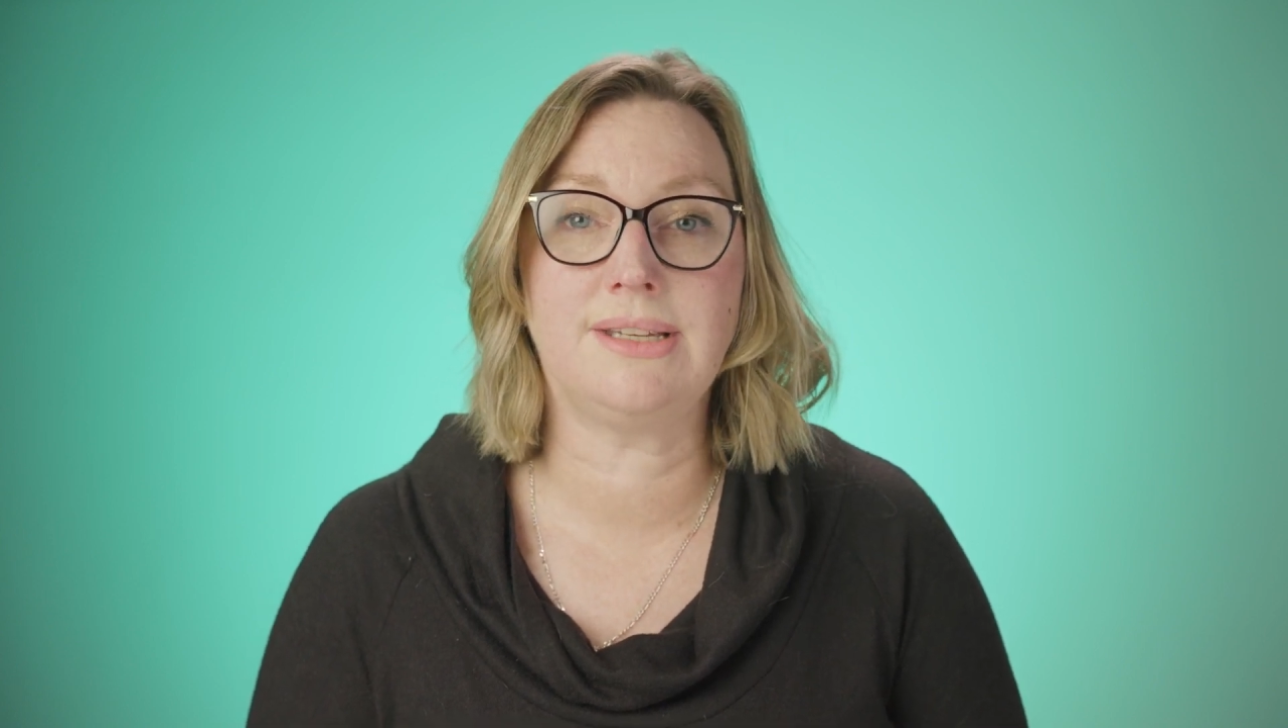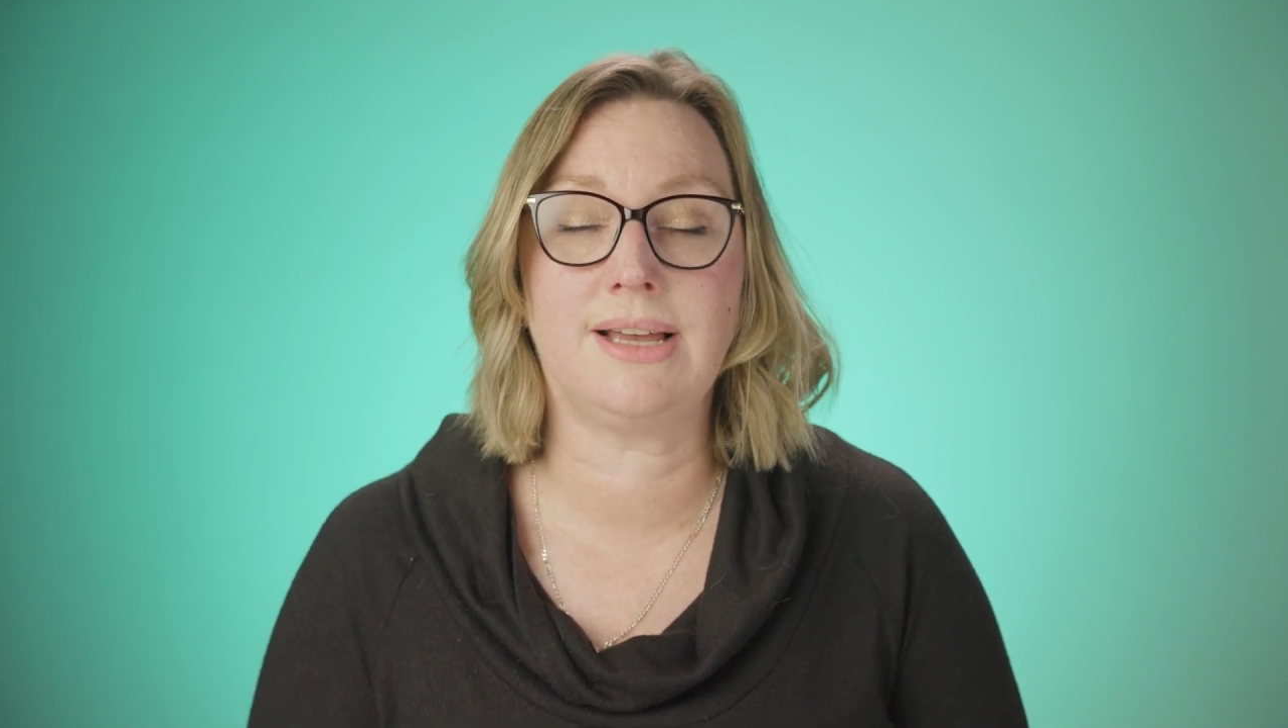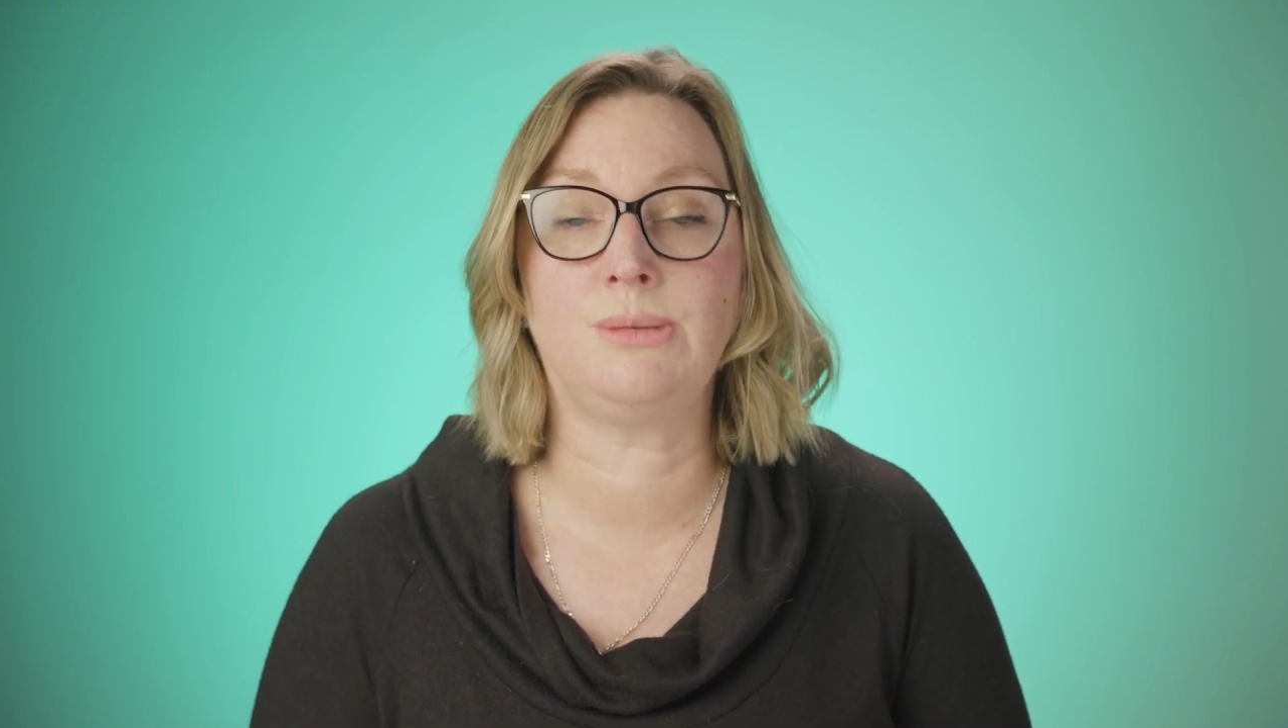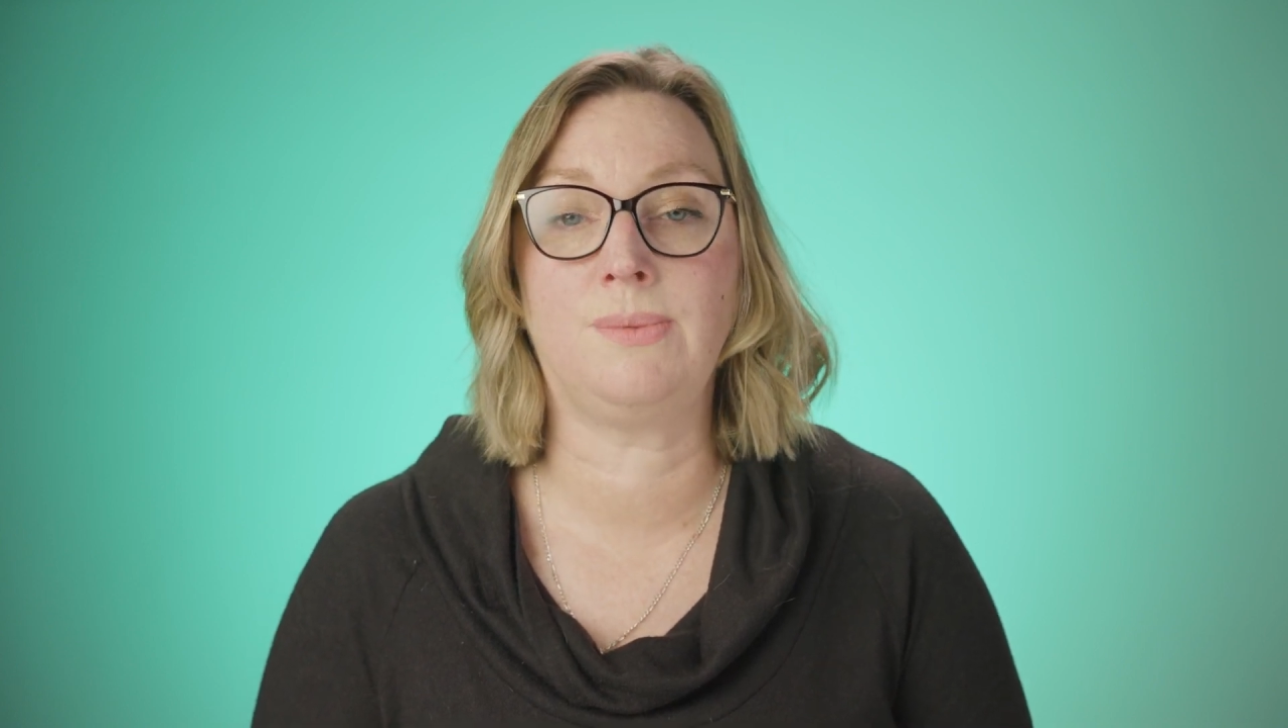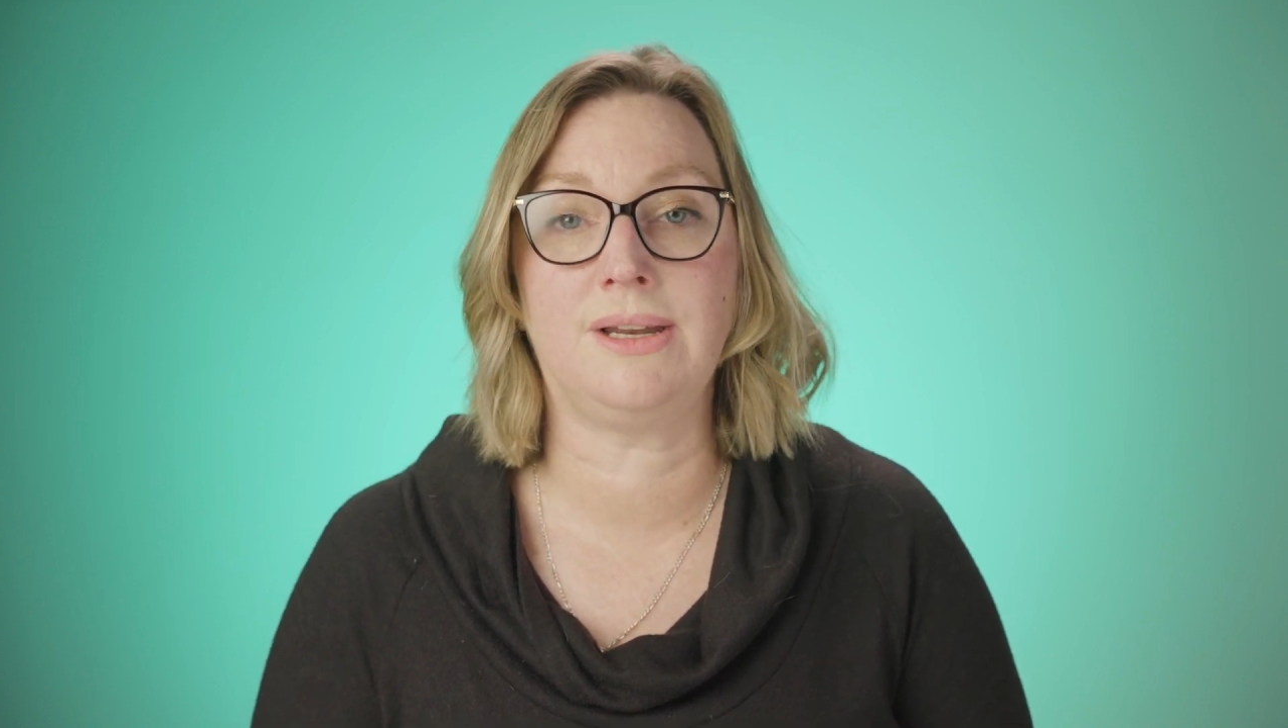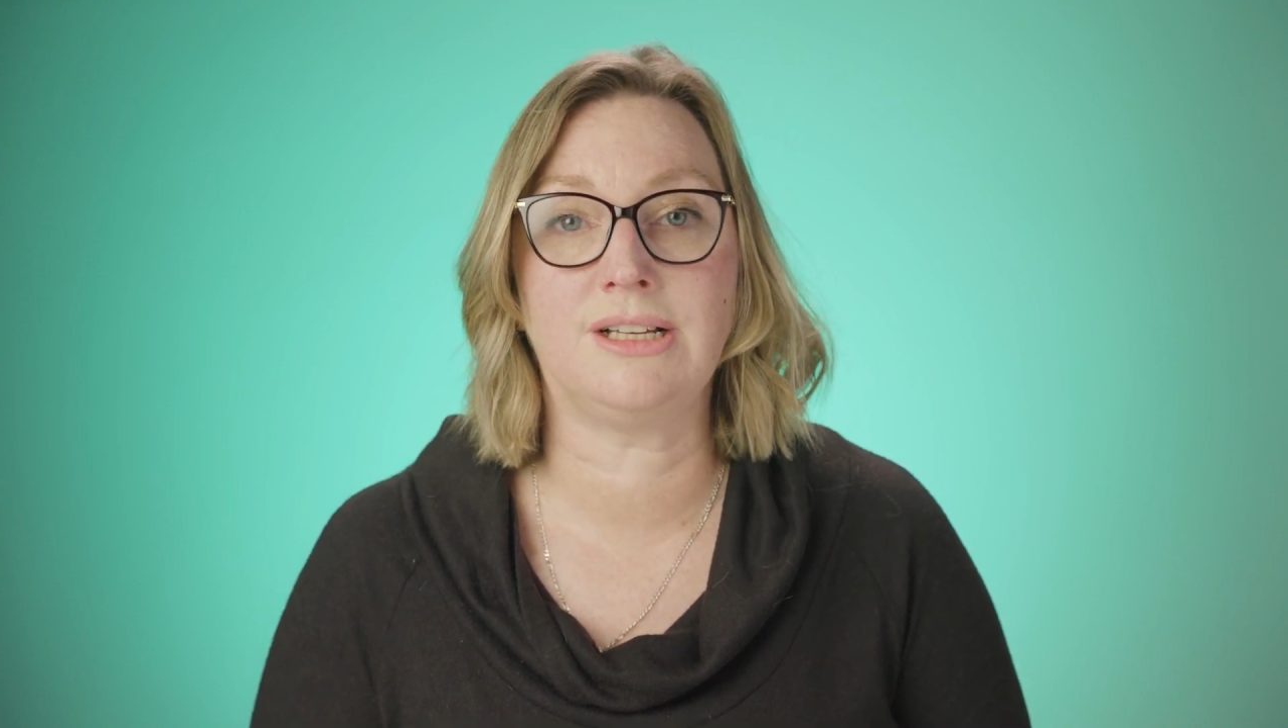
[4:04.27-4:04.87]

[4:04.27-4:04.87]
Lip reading: has been